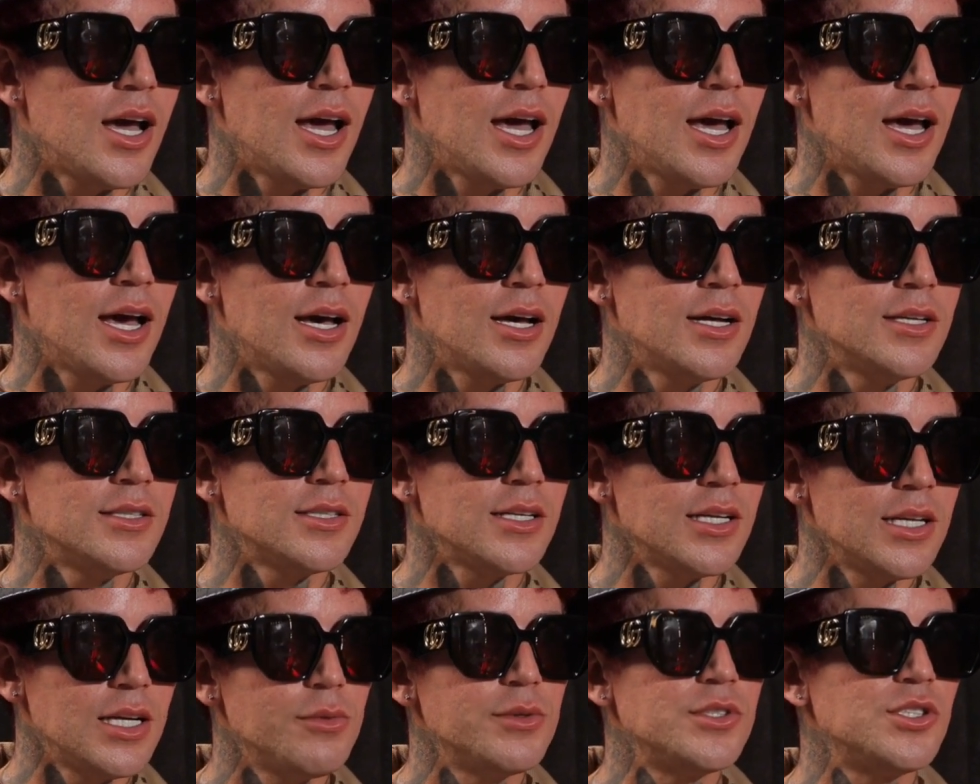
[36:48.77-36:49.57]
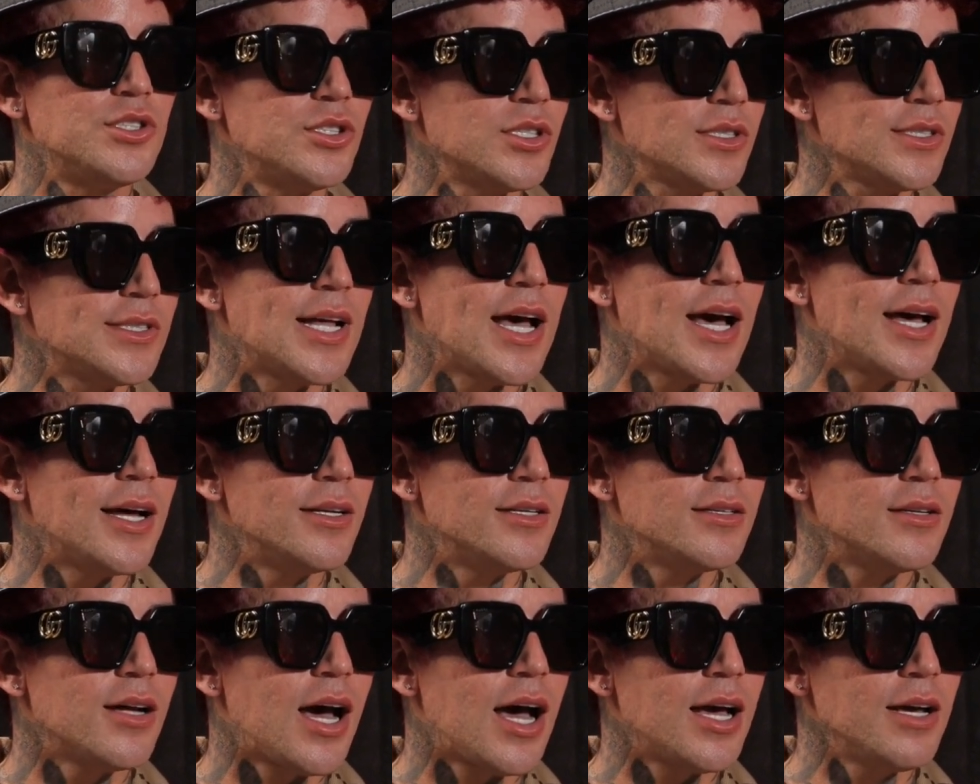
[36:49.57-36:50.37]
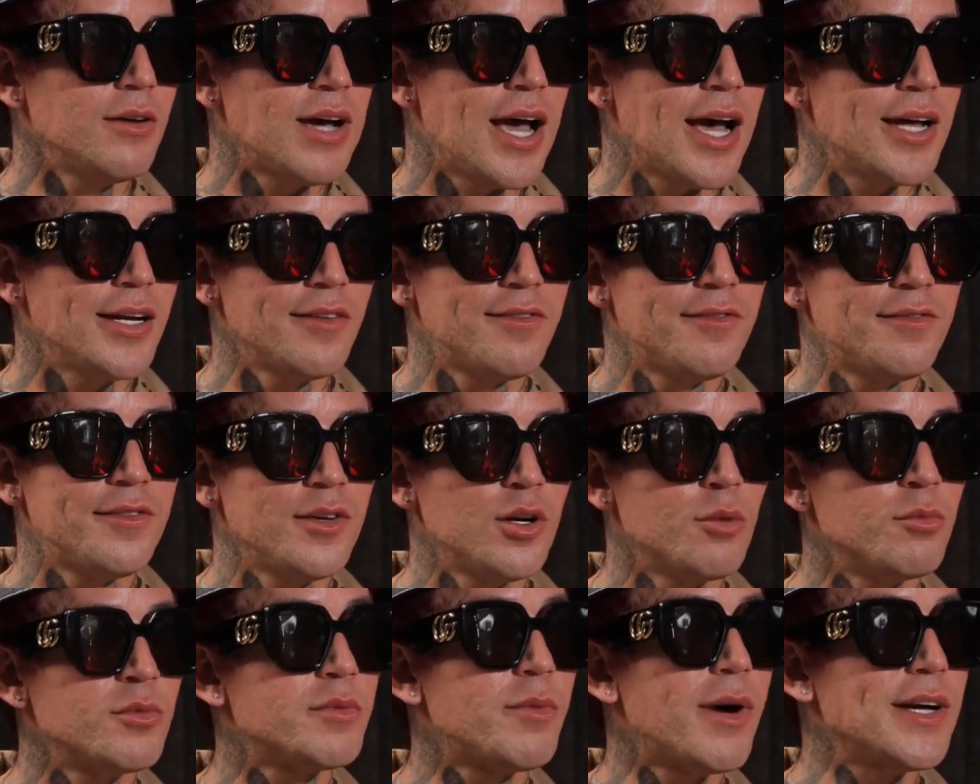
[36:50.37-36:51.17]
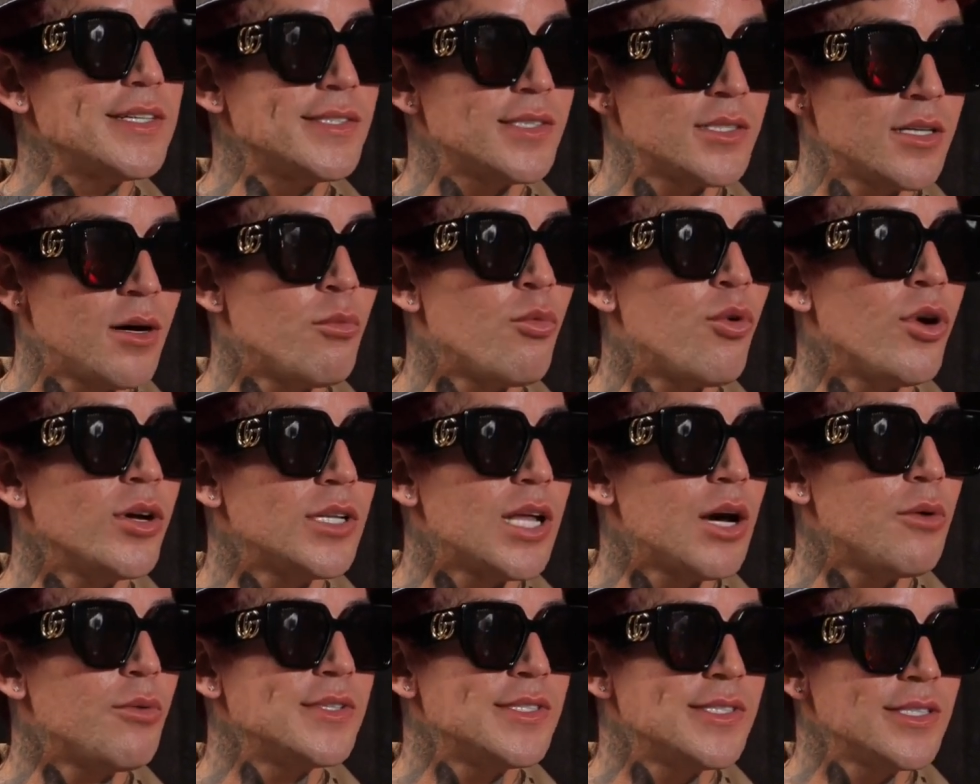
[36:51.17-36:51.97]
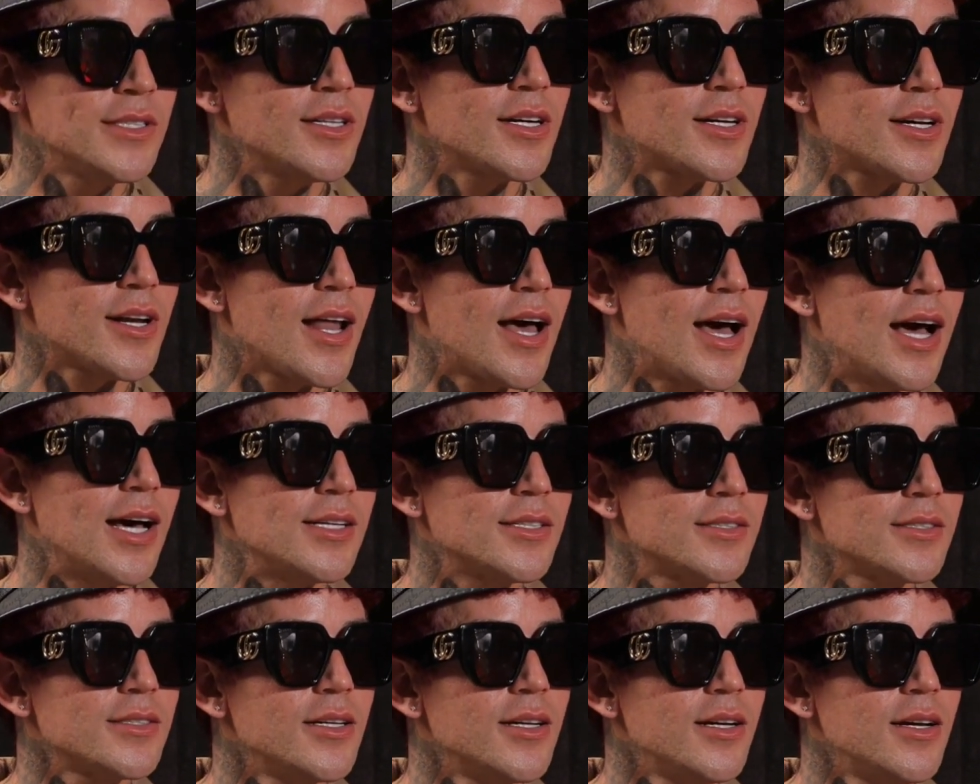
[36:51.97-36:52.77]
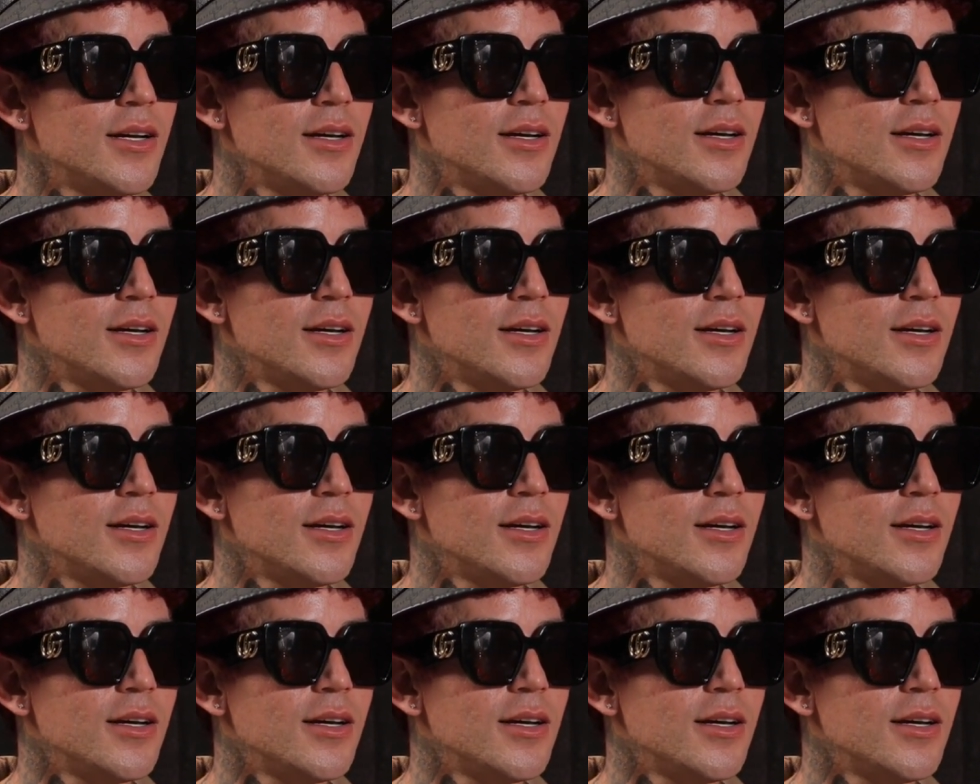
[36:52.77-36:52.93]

And it was just that I had it filmed by someone that was in the class,